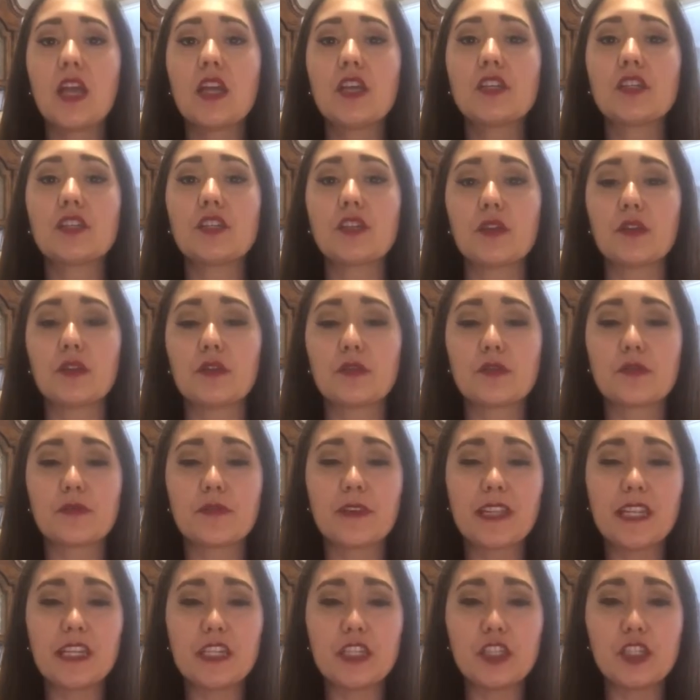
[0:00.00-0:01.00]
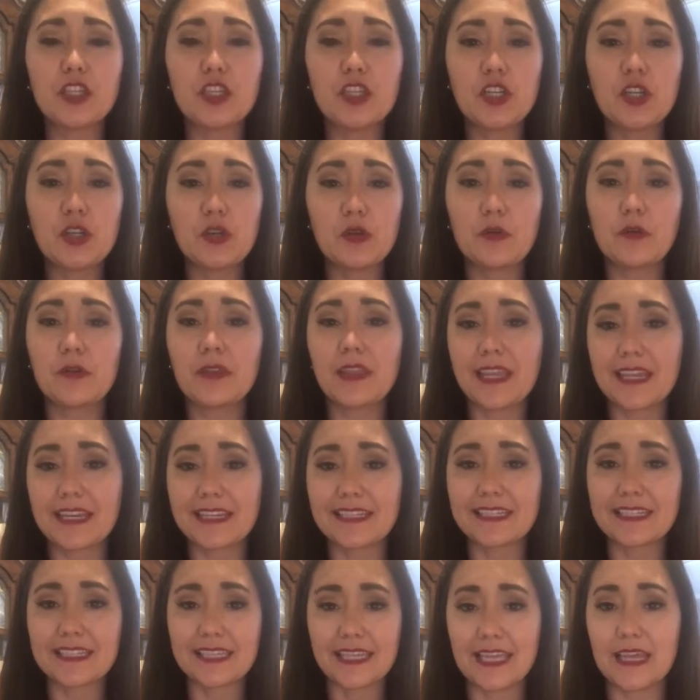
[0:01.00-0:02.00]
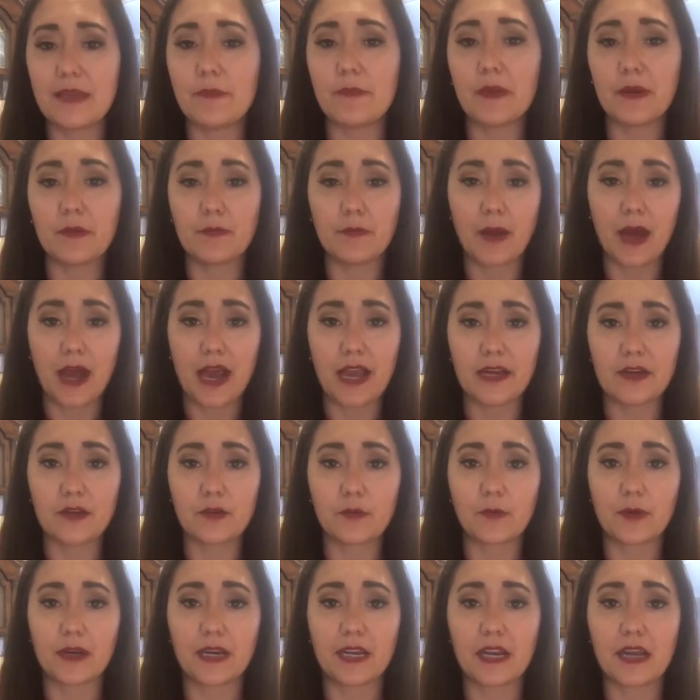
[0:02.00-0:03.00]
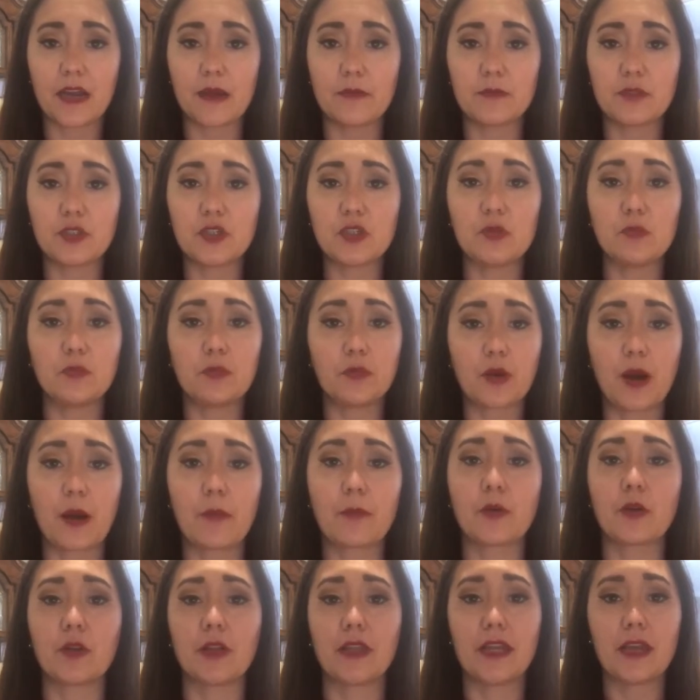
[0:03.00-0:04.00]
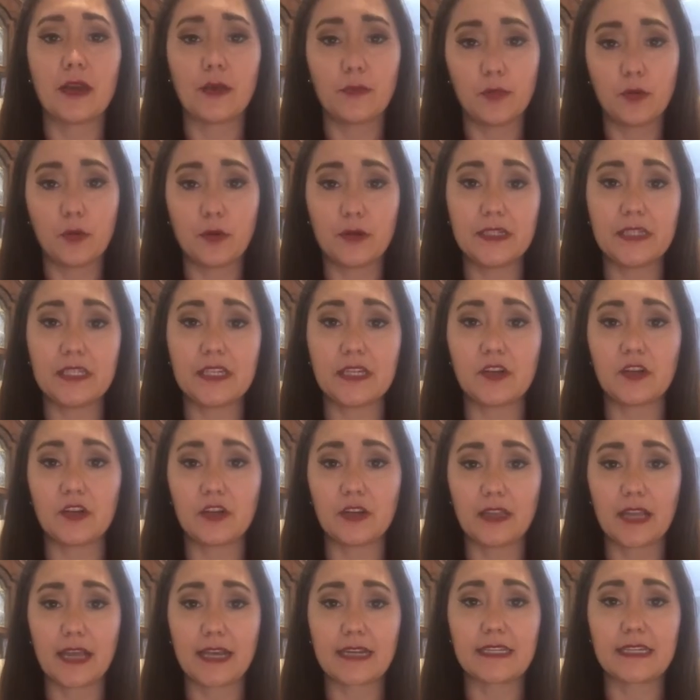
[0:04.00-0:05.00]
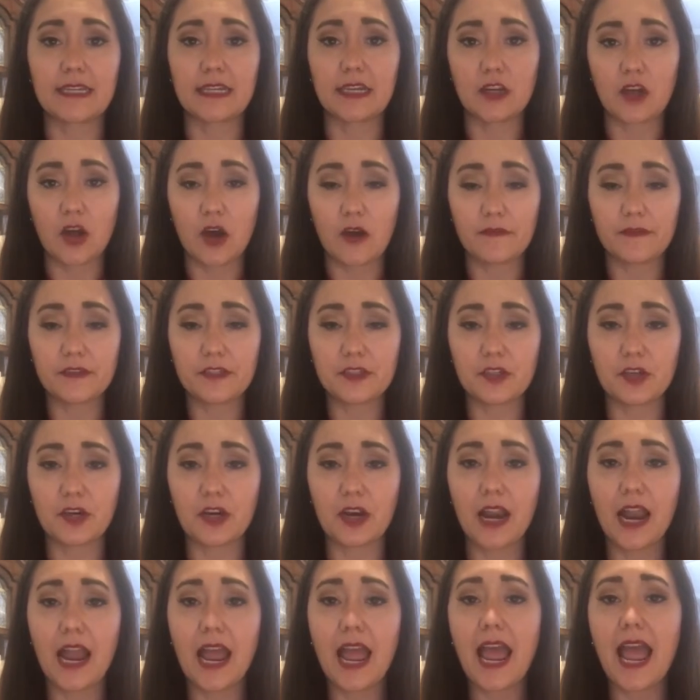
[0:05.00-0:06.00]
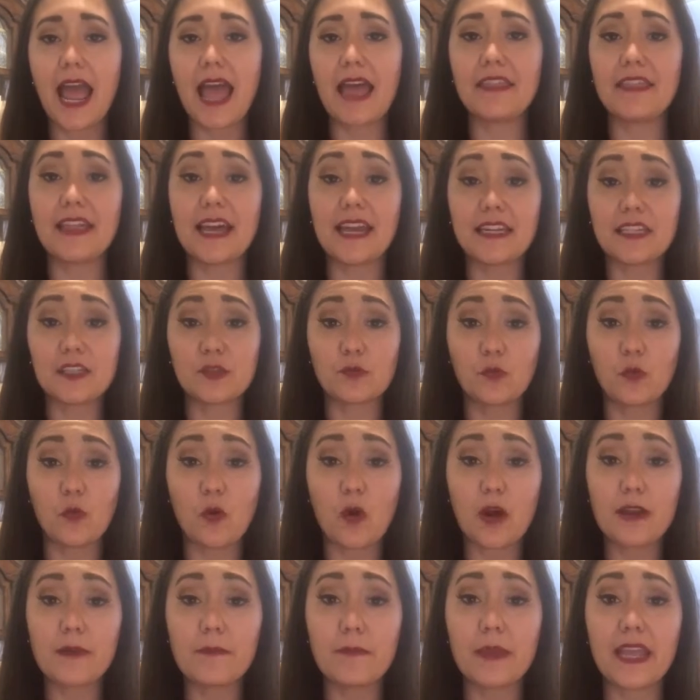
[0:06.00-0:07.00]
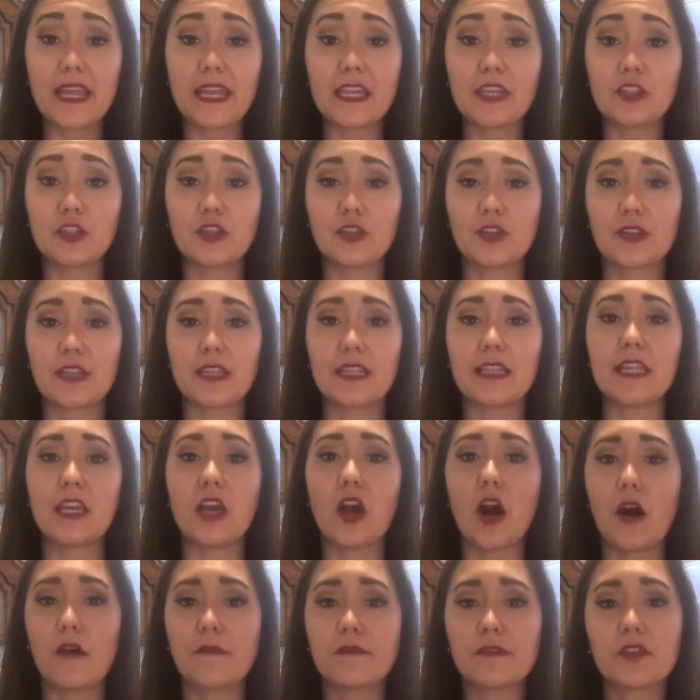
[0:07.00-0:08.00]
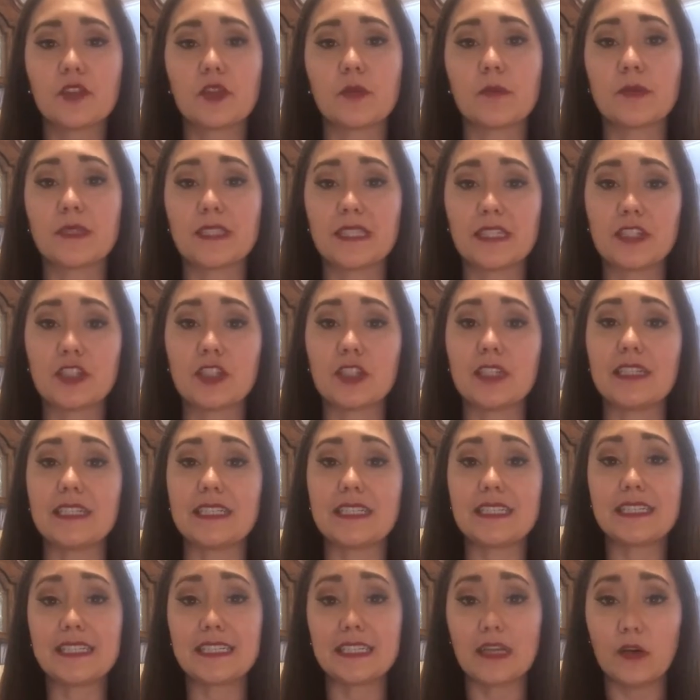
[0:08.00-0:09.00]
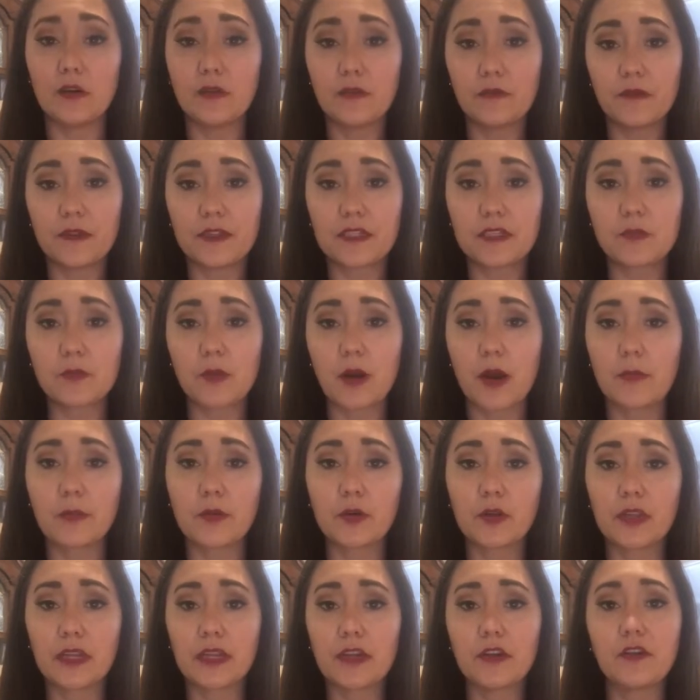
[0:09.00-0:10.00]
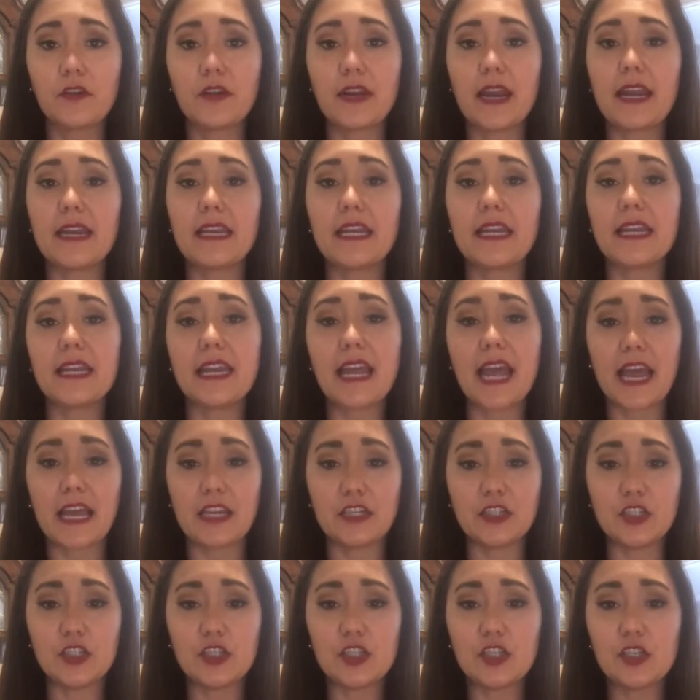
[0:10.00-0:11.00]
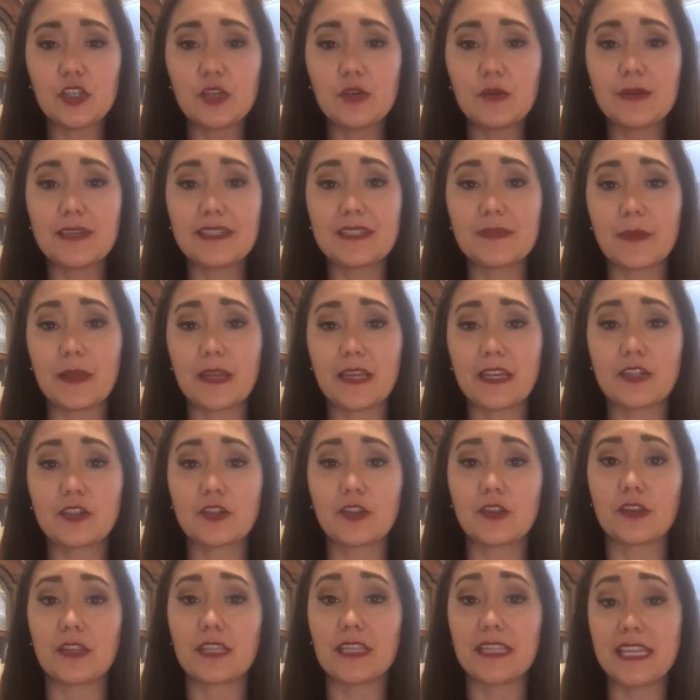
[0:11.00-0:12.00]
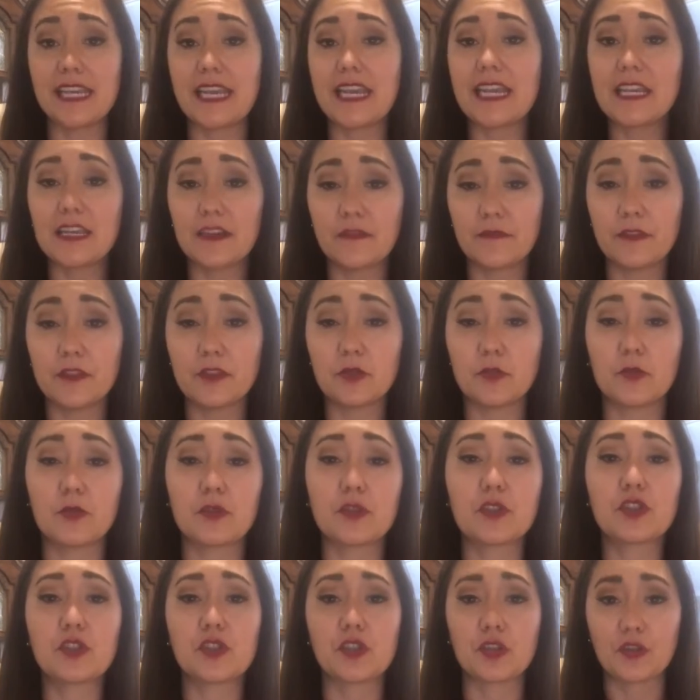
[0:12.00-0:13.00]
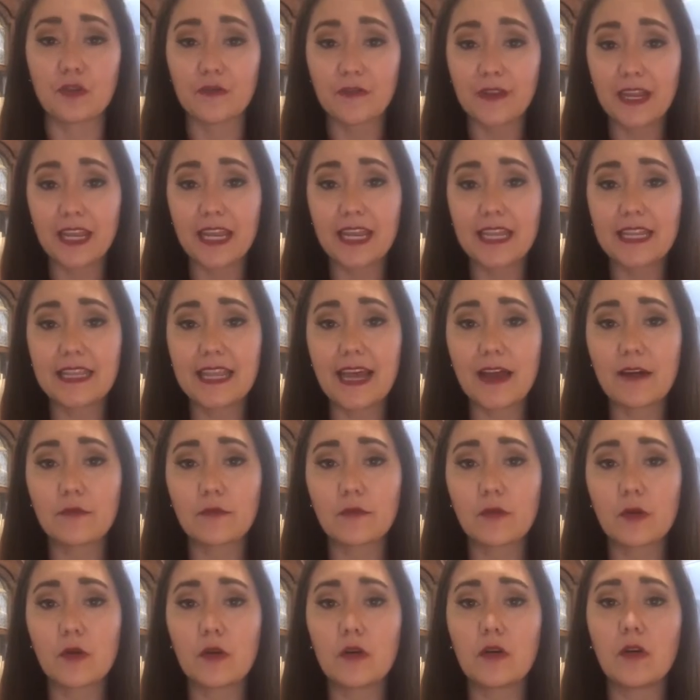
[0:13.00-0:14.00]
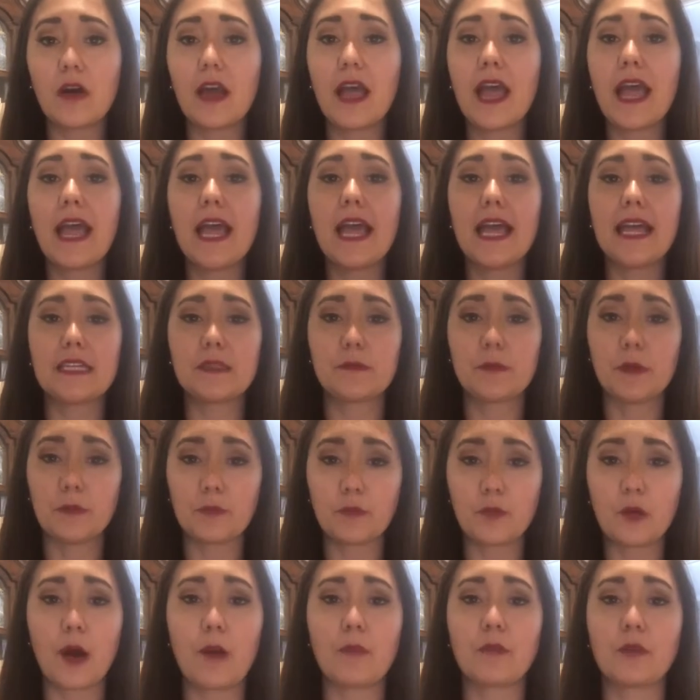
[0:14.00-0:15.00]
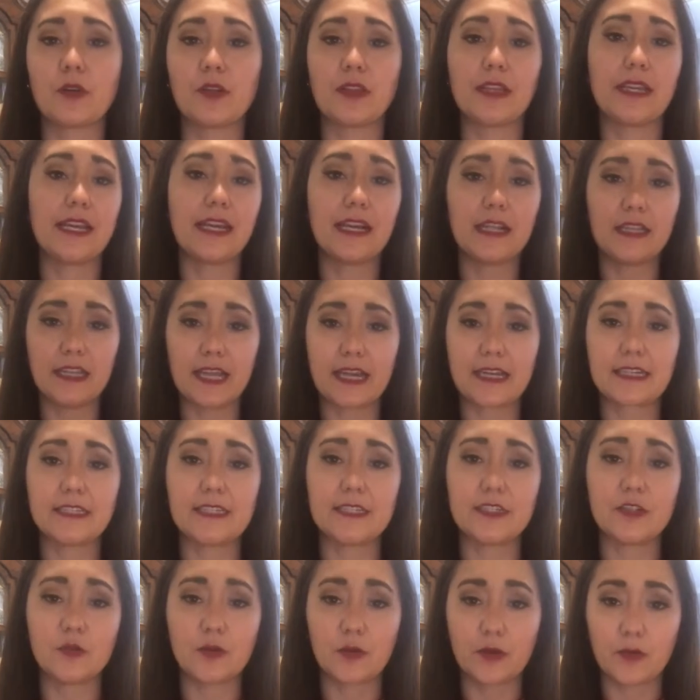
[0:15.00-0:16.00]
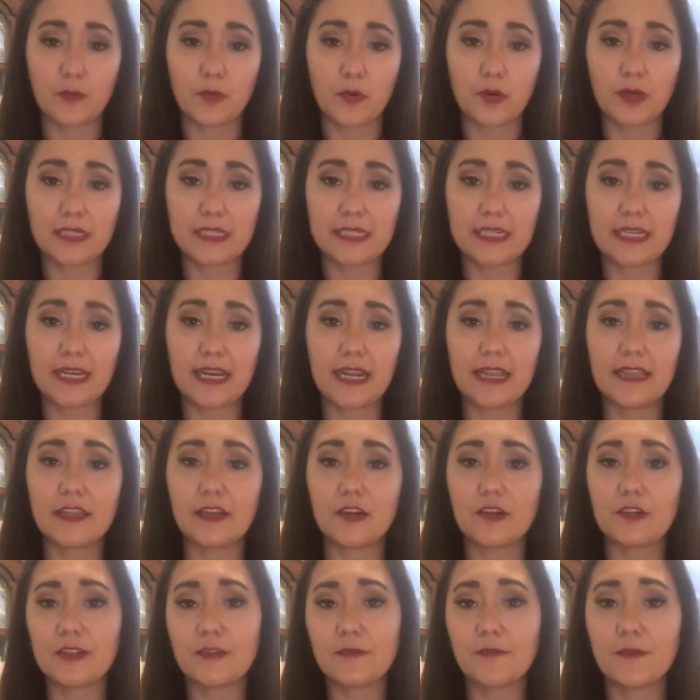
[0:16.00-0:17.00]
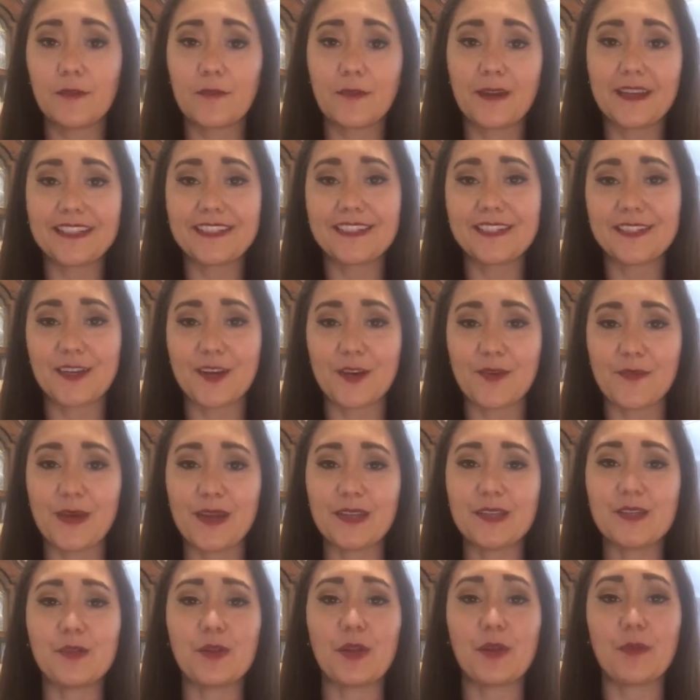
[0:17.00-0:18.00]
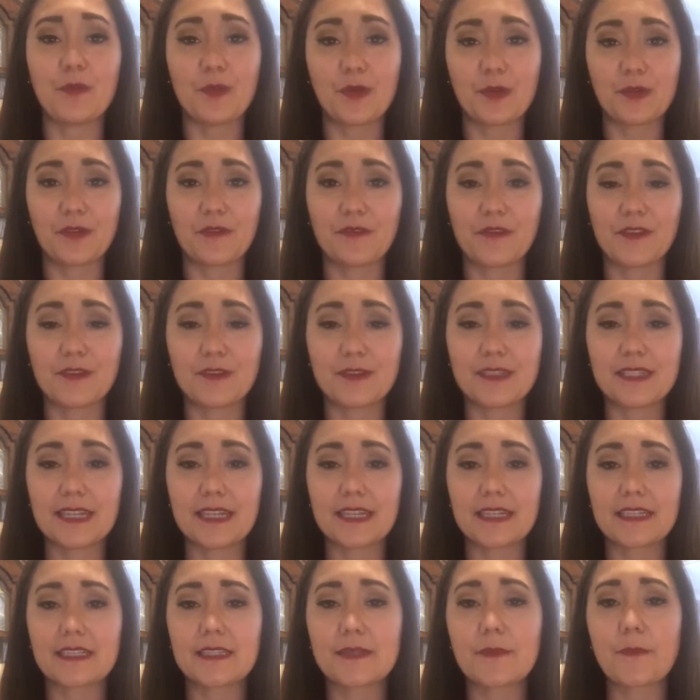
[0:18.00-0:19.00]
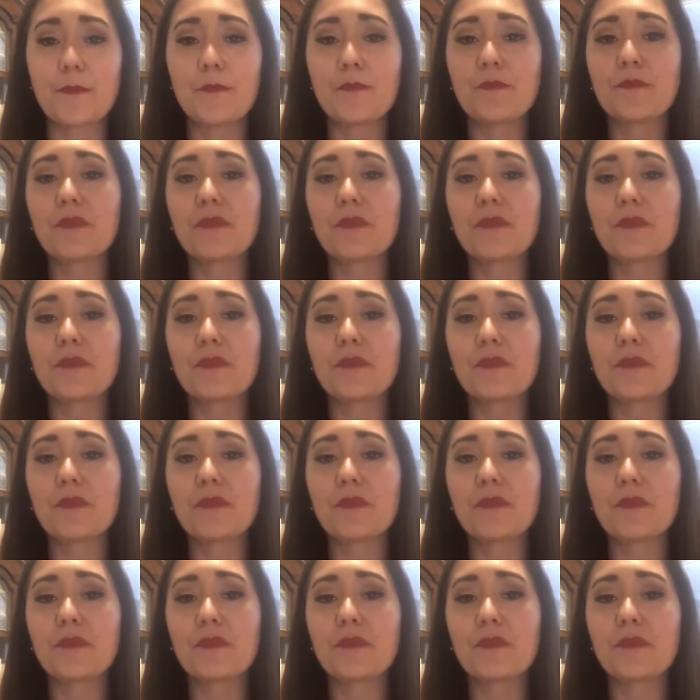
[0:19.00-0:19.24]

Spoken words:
So there's really two things to keep in mind when it comes to properly appointing or electing an officer. And that is one, making sure that the officer position itself is properly created, and two is making sure that the individual serving in that role has been properly elected or appointed. And there are different ways to go about doing both of those things.